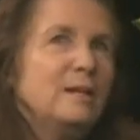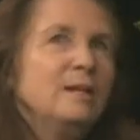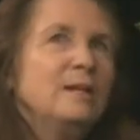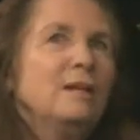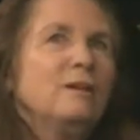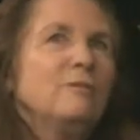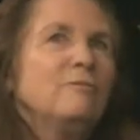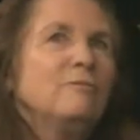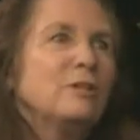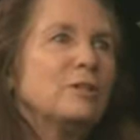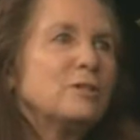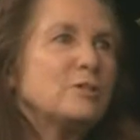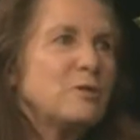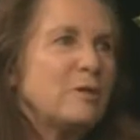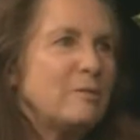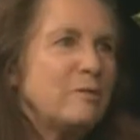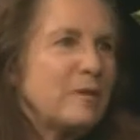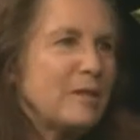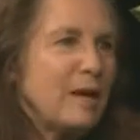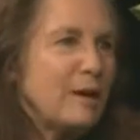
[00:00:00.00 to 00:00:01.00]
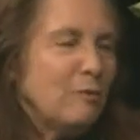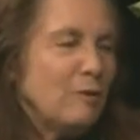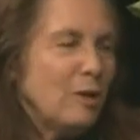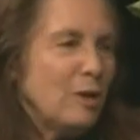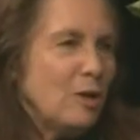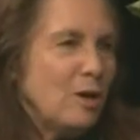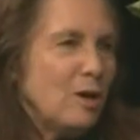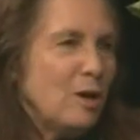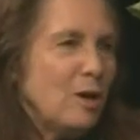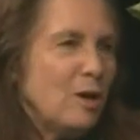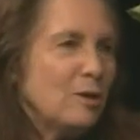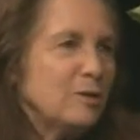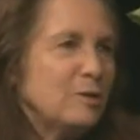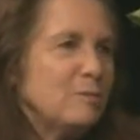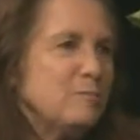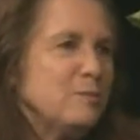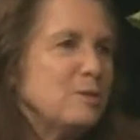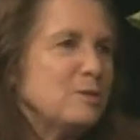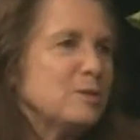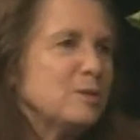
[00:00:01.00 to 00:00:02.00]
frustrated with how long the
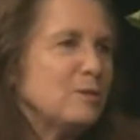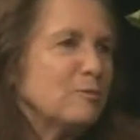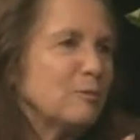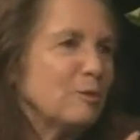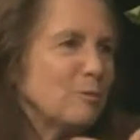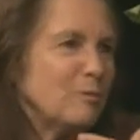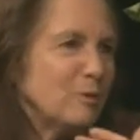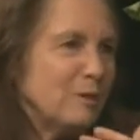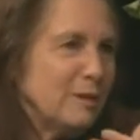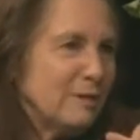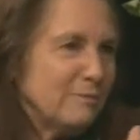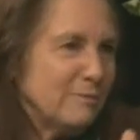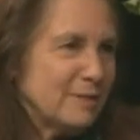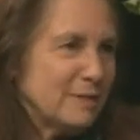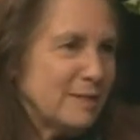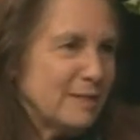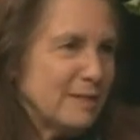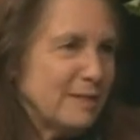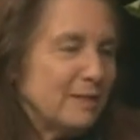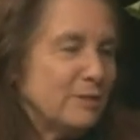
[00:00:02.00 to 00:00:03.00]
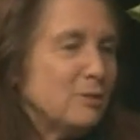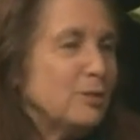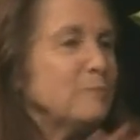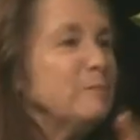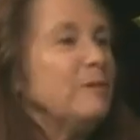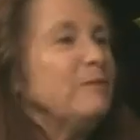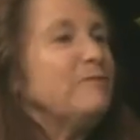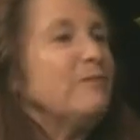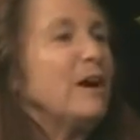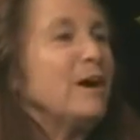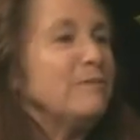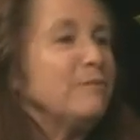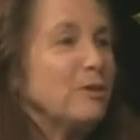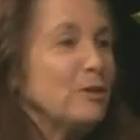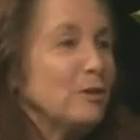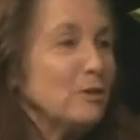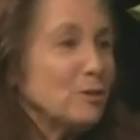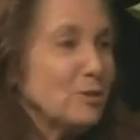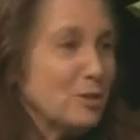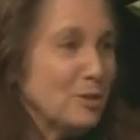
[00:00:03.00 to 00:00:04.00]
music recording was taking. It took me 5
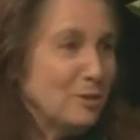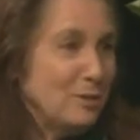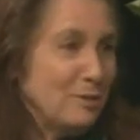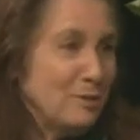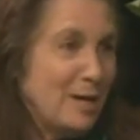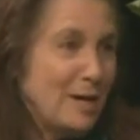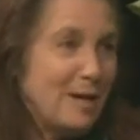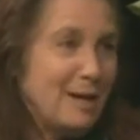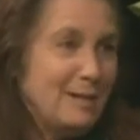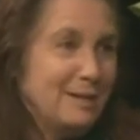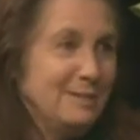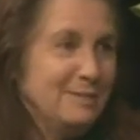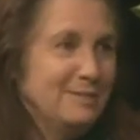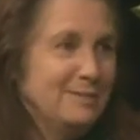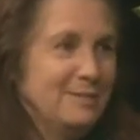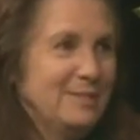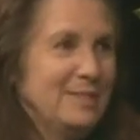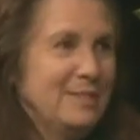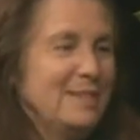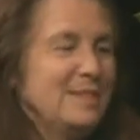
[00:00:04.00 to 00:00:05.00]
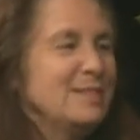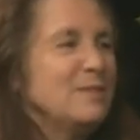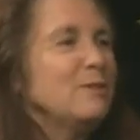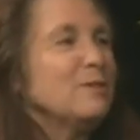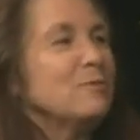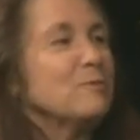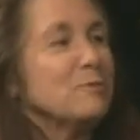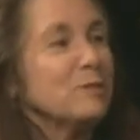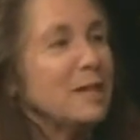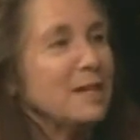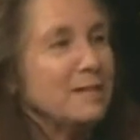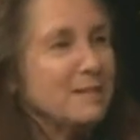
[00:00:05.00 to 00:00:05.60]
years to do that. So this was kind of